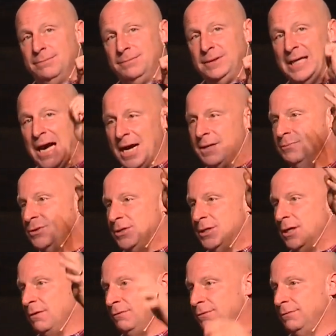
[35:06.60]
God
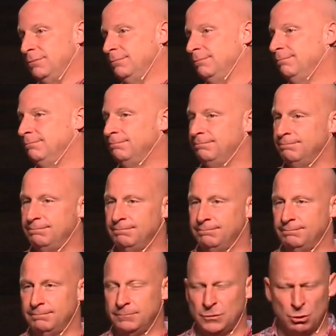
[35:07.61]
himself.
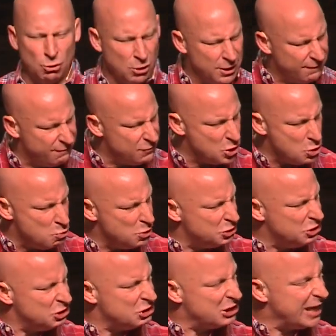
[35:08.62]
Lord, if you would just